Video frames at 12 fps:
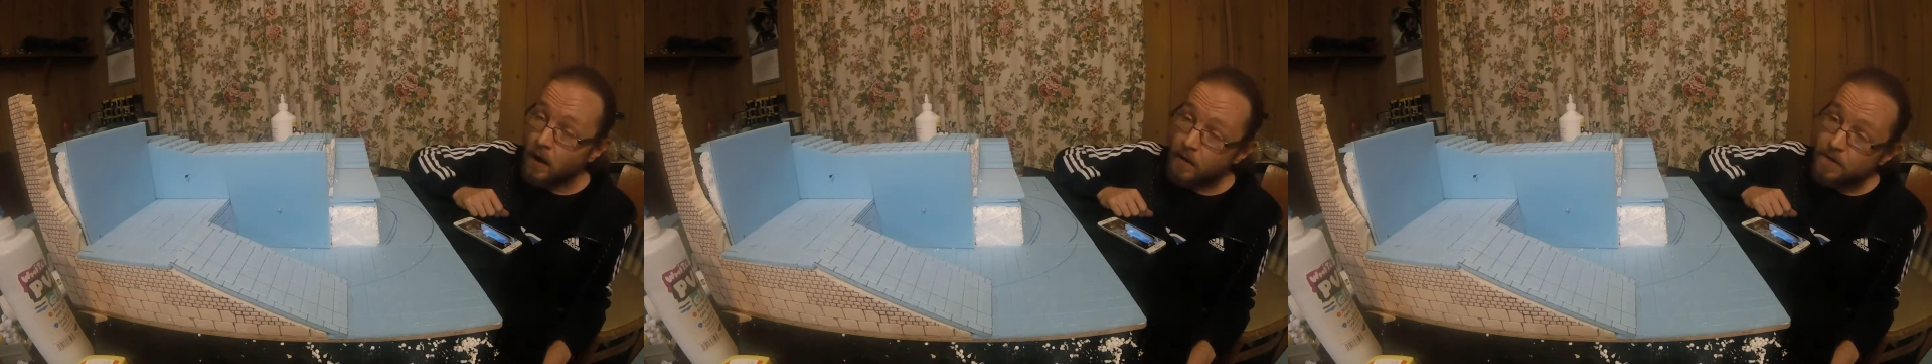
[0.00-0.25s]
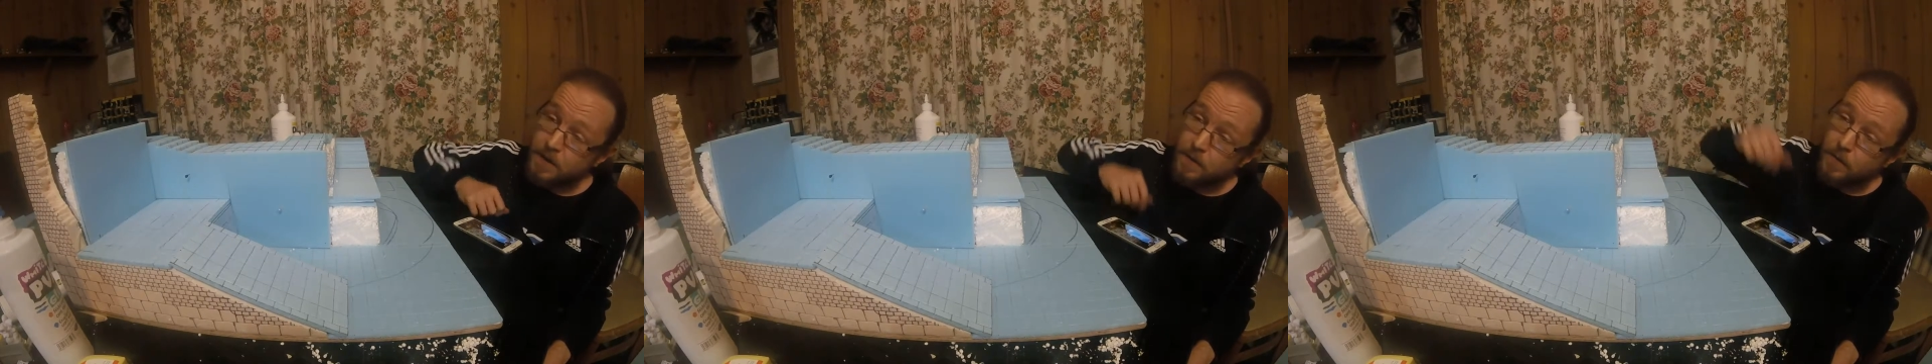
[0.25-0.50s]

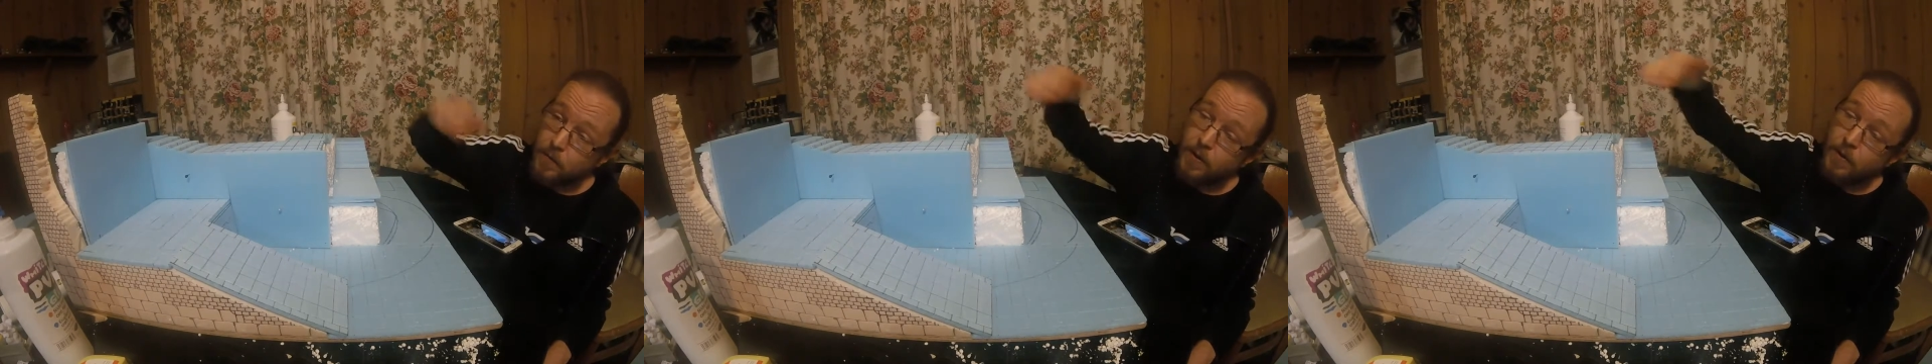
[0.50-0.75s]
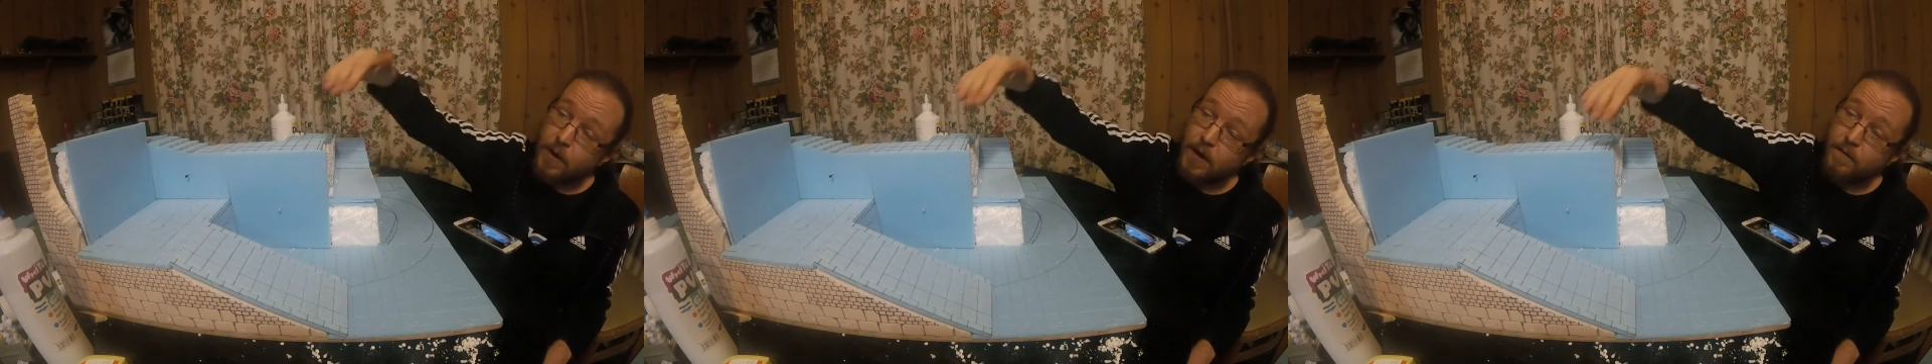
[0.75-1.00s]
I've still got to
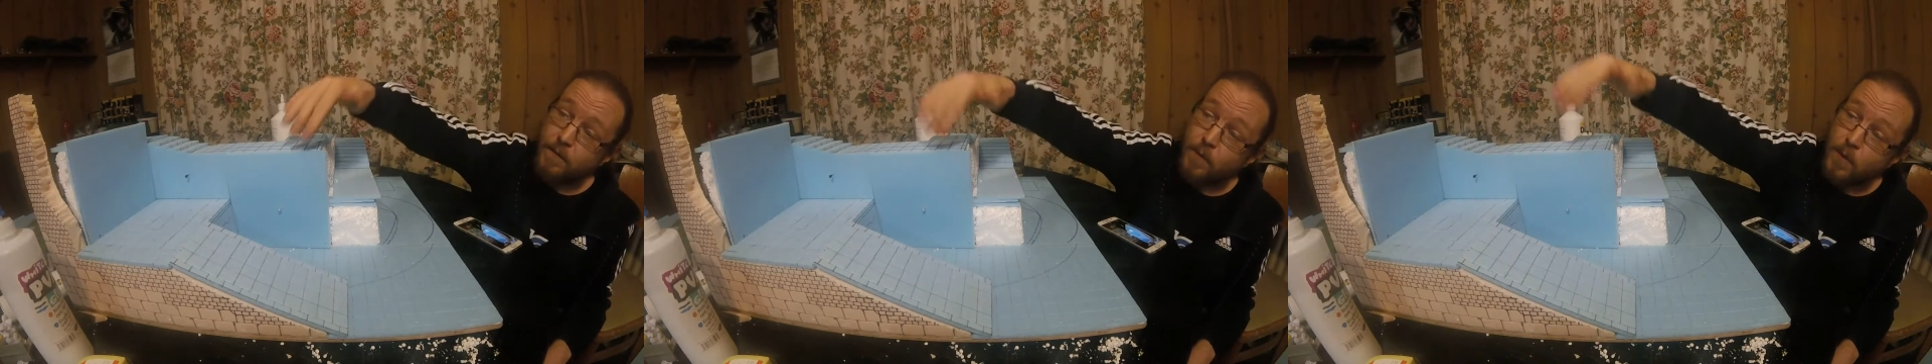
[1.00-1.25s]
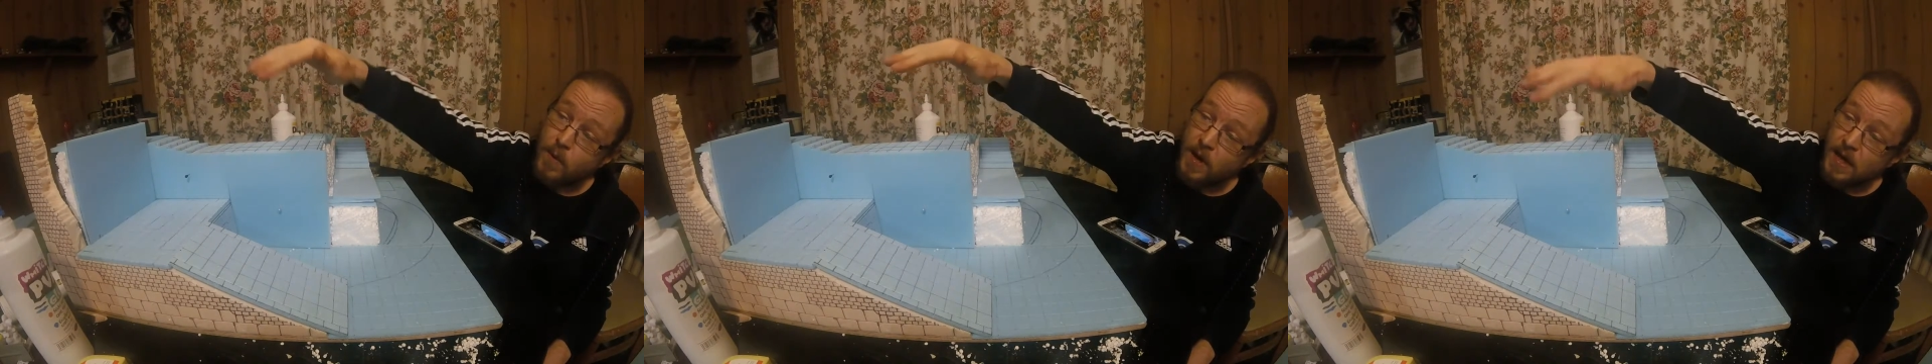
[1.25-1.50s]
engrave the
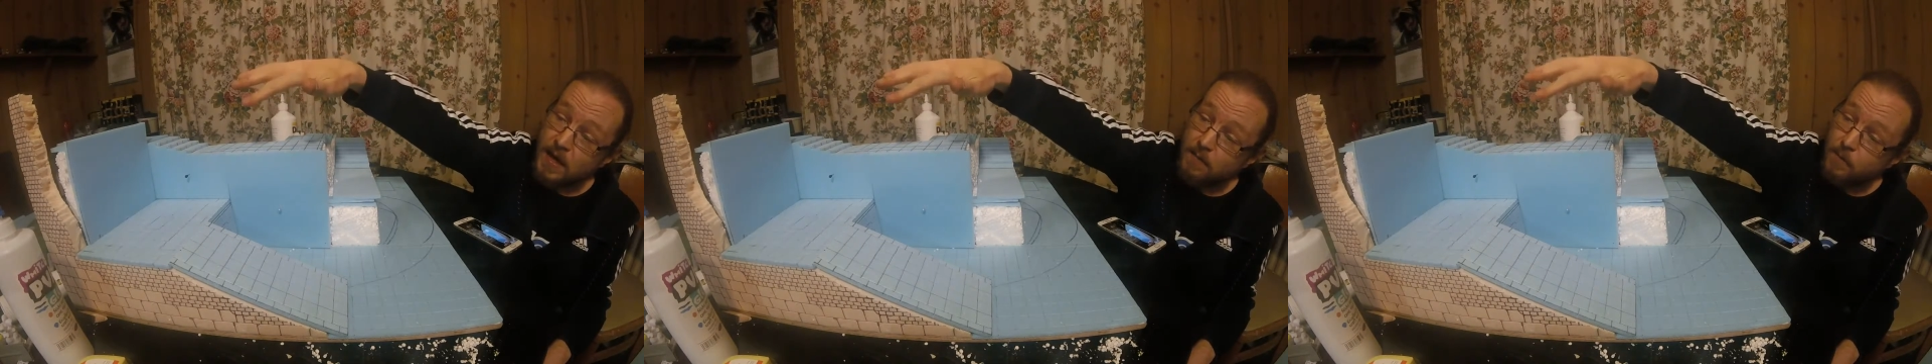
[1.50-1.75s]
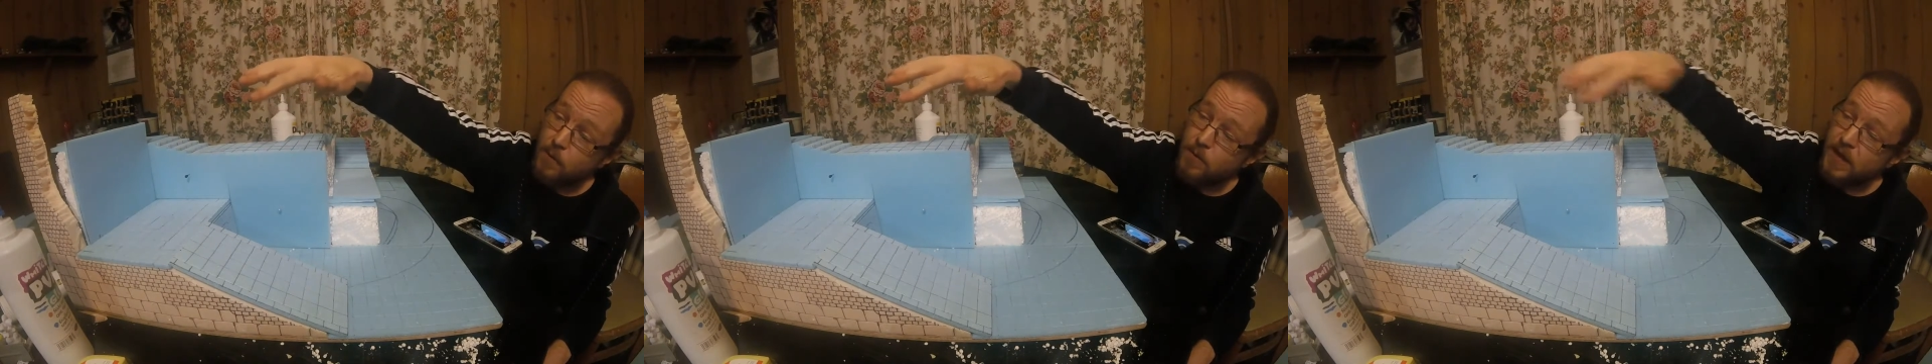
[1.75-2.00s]

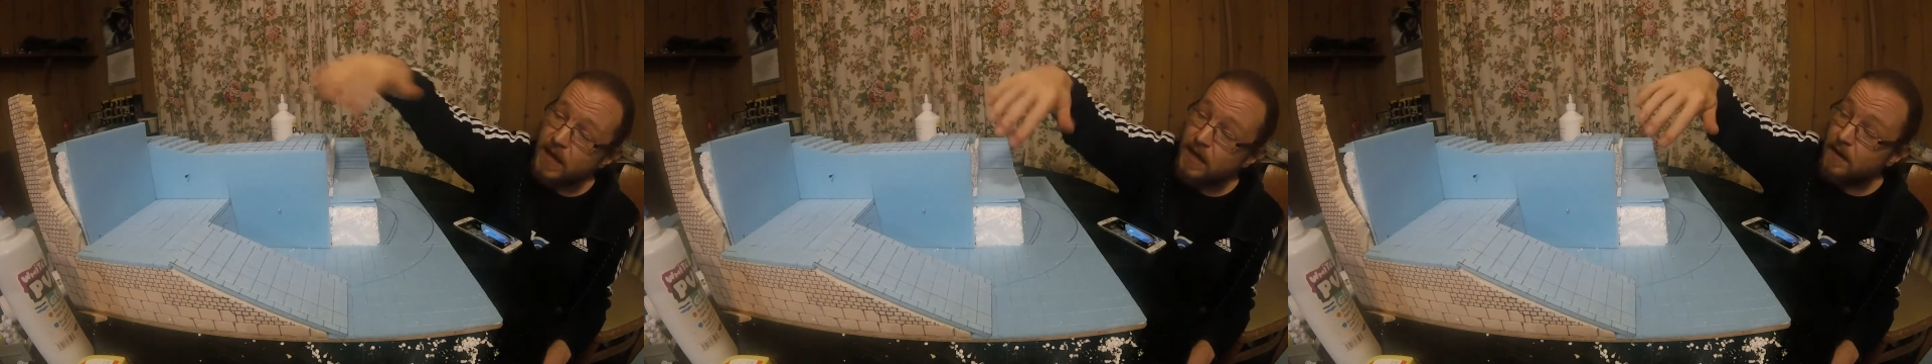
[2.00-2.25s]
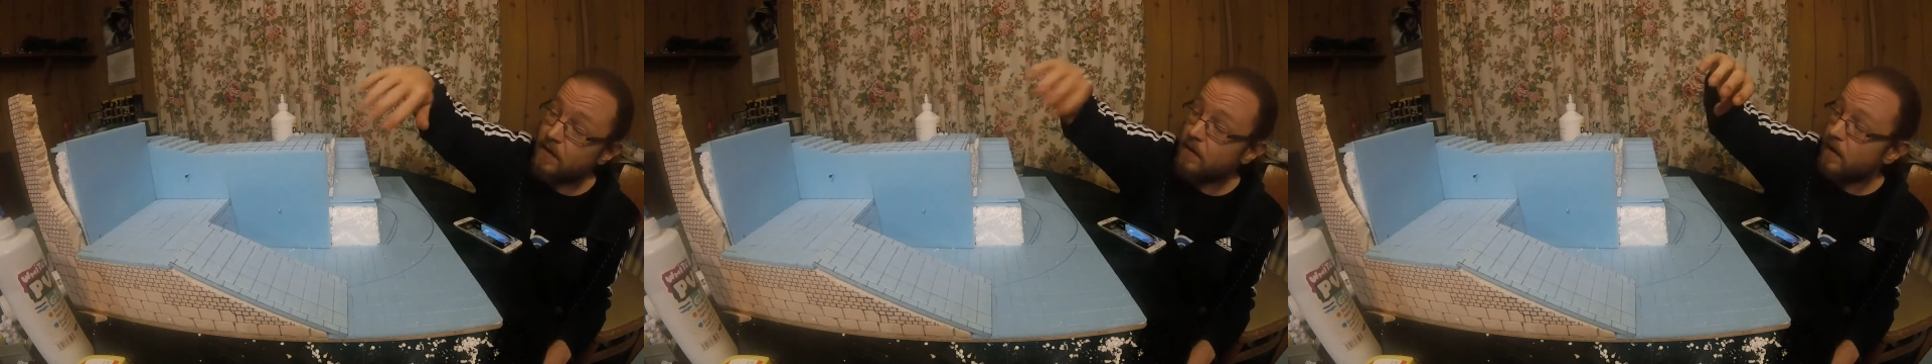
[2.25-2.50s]
walls
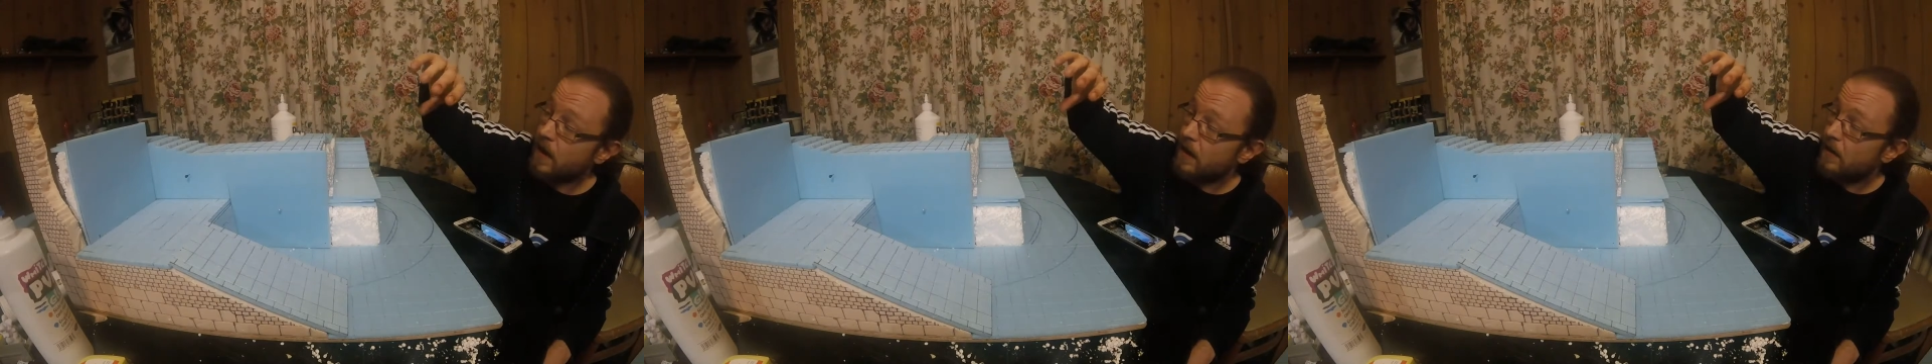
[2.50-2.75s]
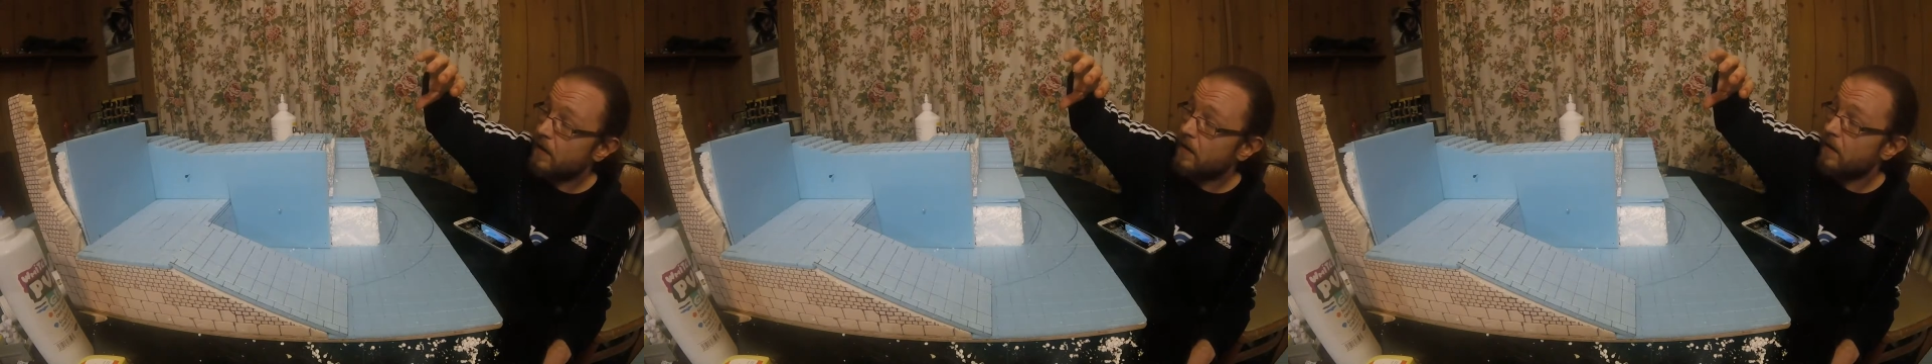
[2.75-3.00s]
here
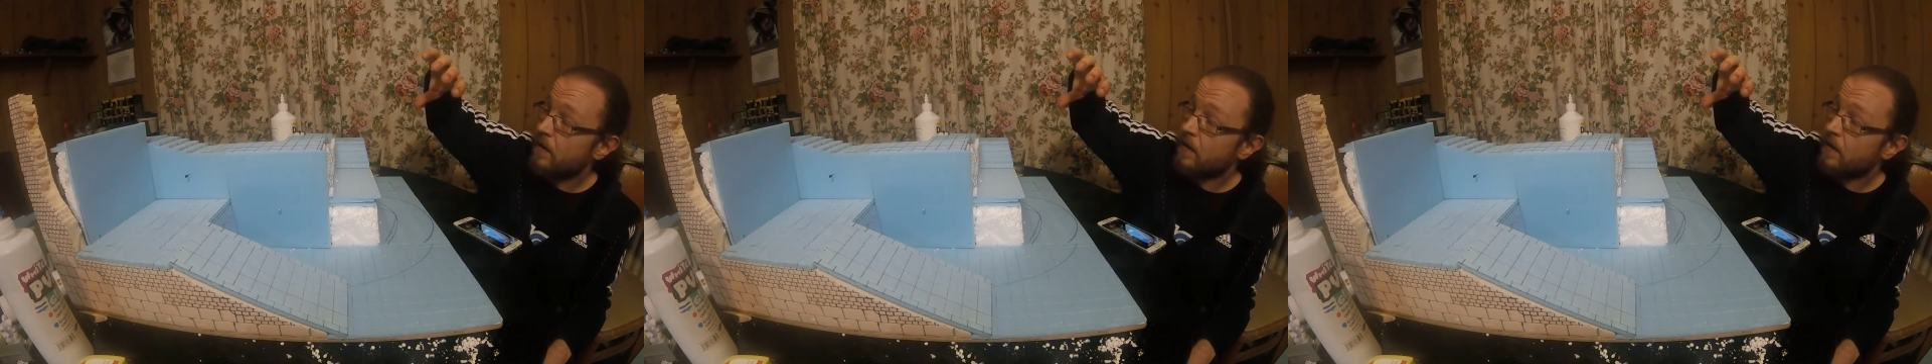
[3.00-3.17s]
and